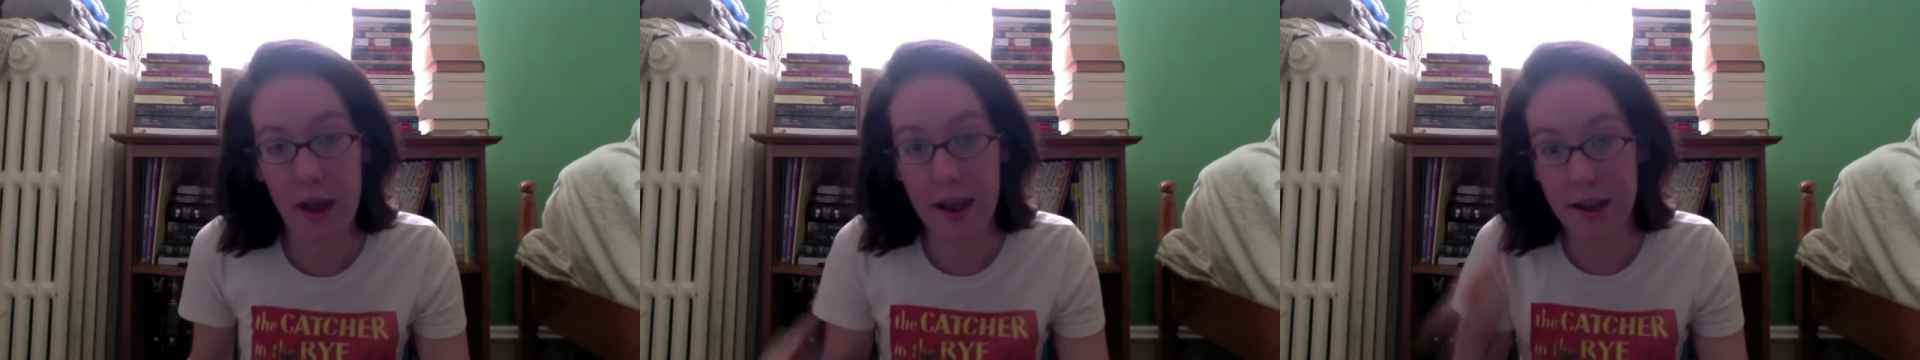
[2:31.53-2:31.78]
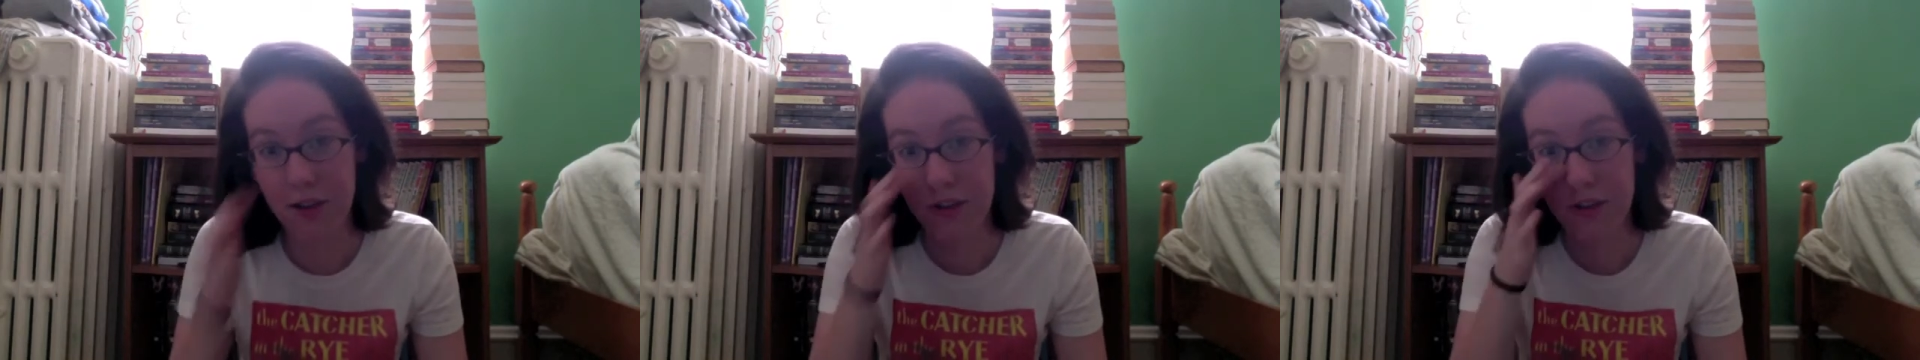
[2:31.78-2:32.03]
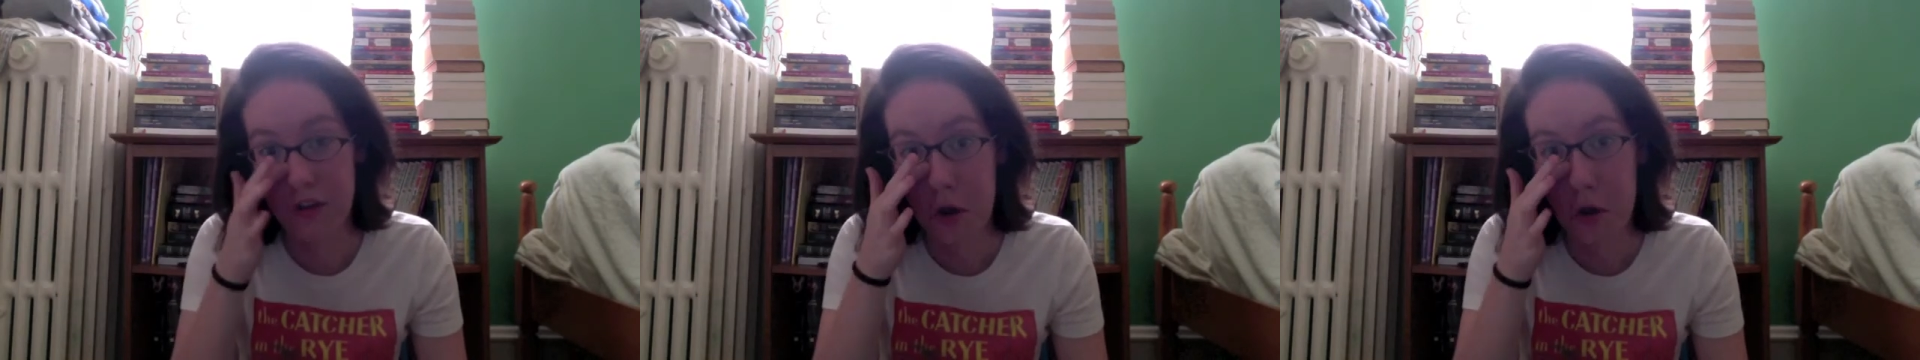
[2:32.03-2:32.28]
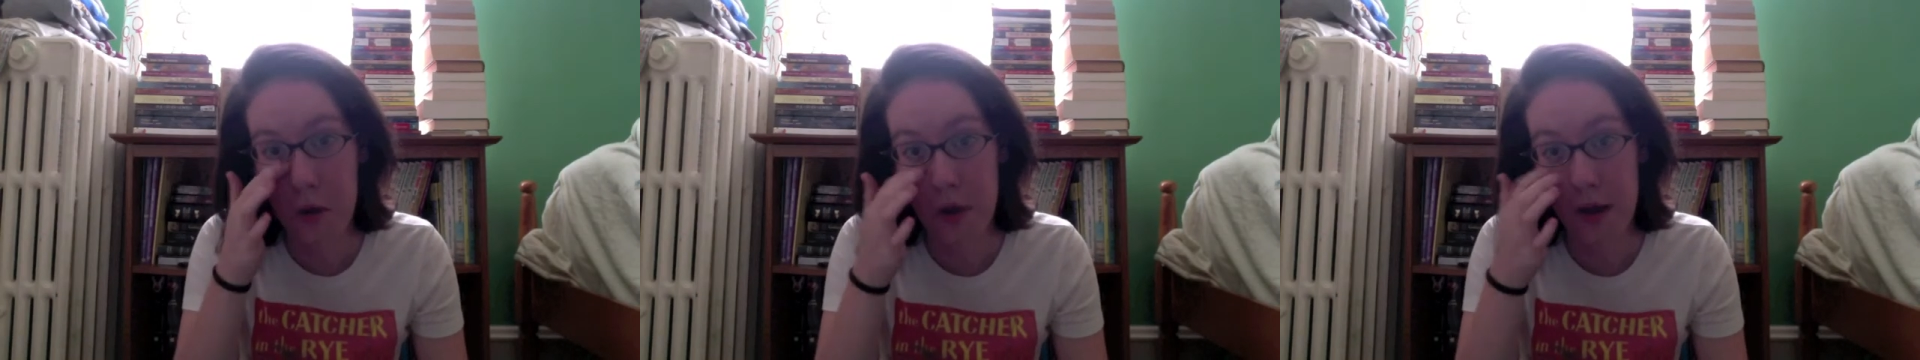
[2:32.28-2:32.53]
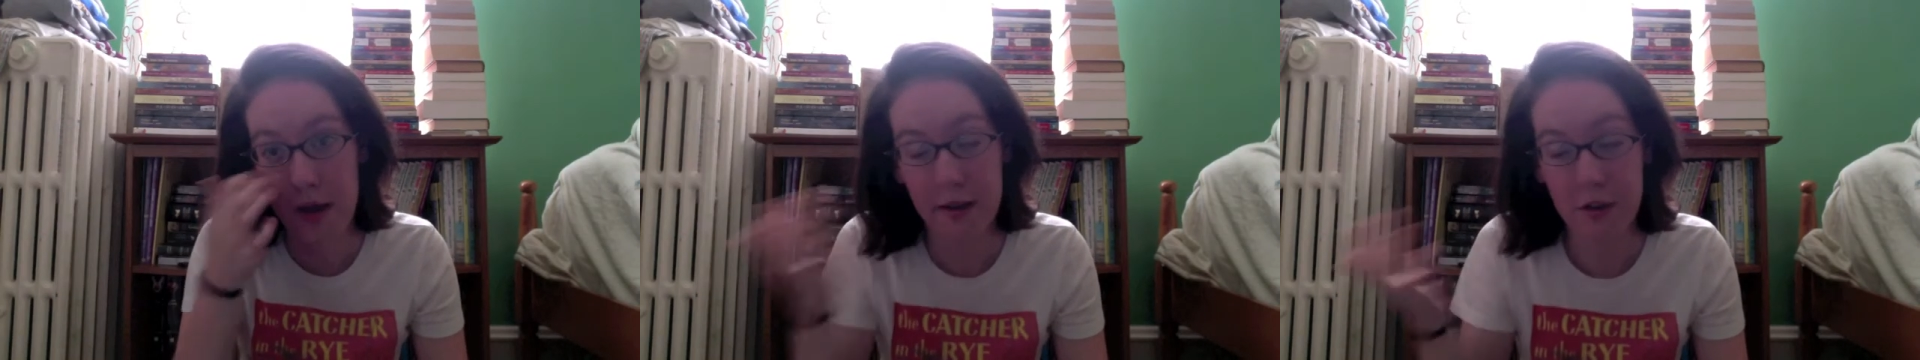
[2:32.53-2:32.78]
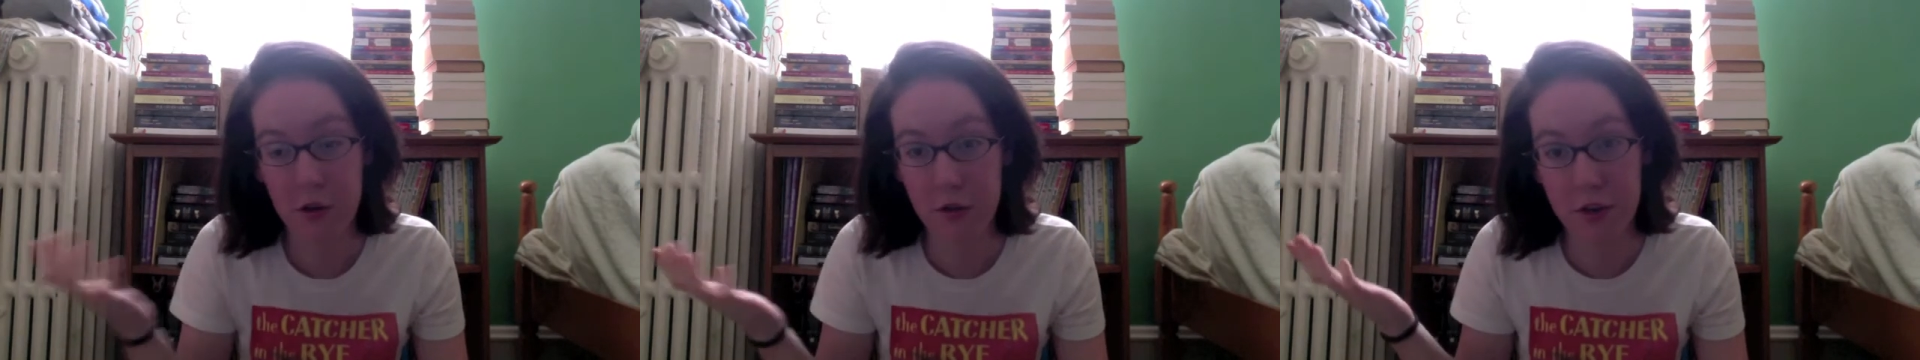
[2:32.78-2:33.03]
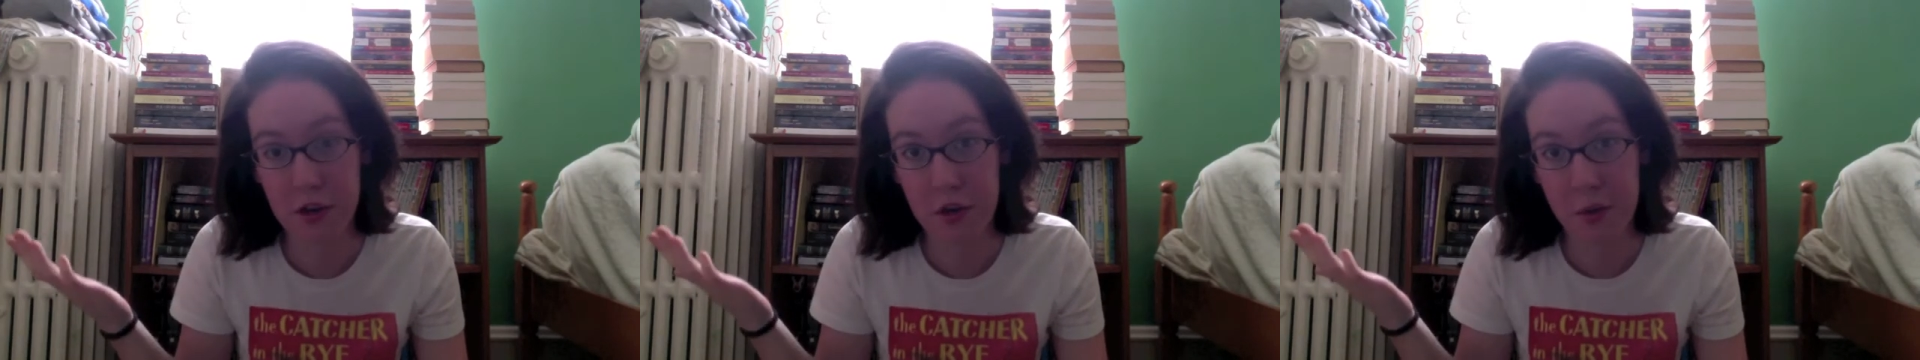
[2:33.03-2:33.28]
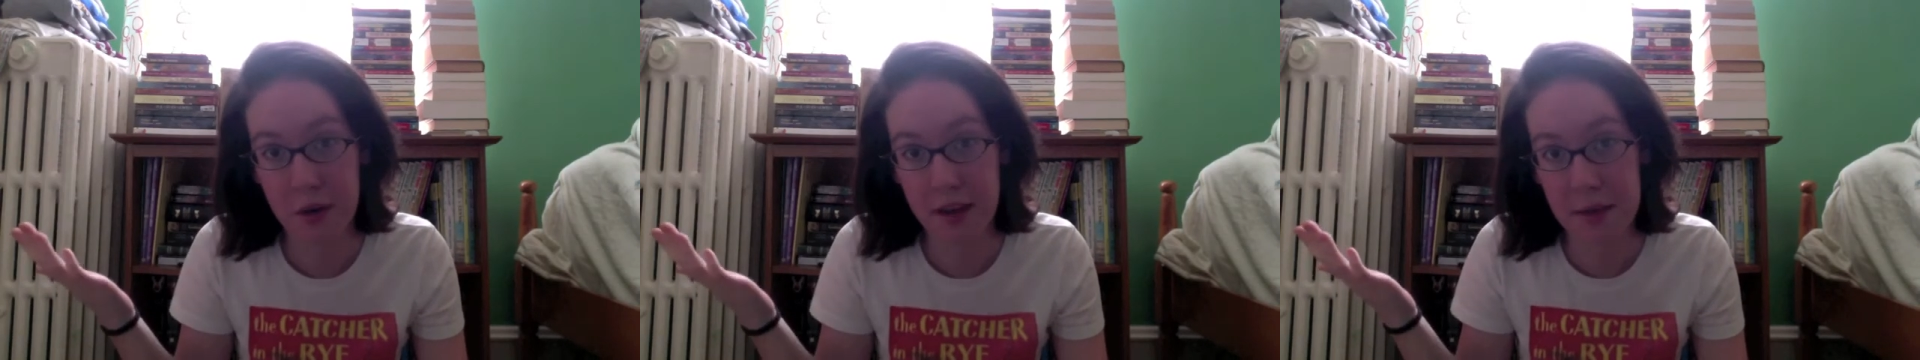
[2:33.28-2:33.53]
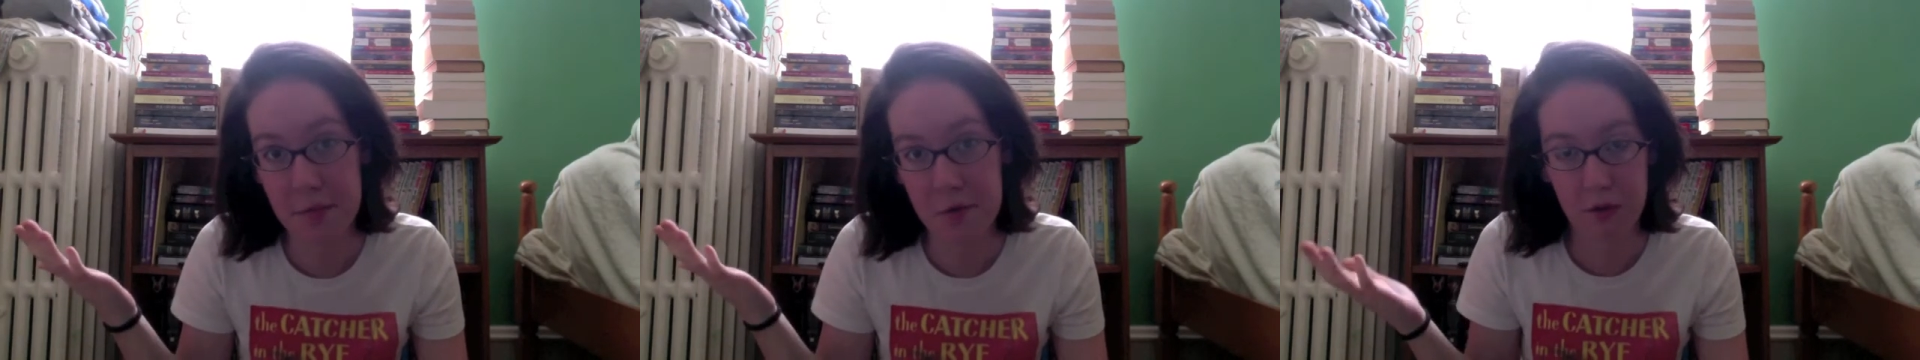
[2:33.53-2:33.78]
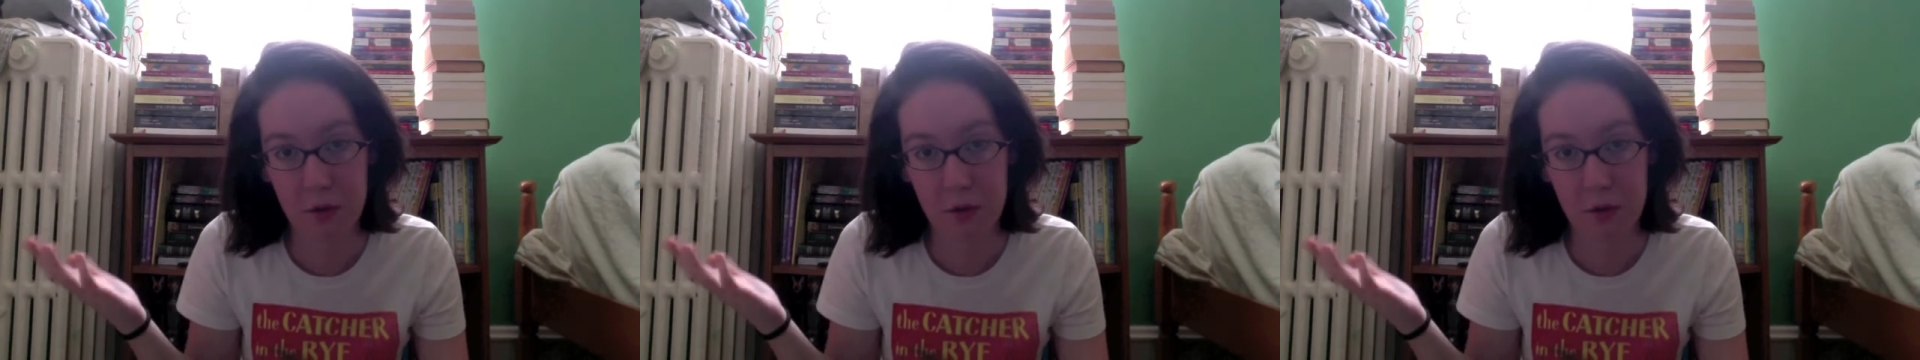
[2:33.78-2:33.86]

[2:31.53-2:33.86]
ages ago, and I don't really know where it came from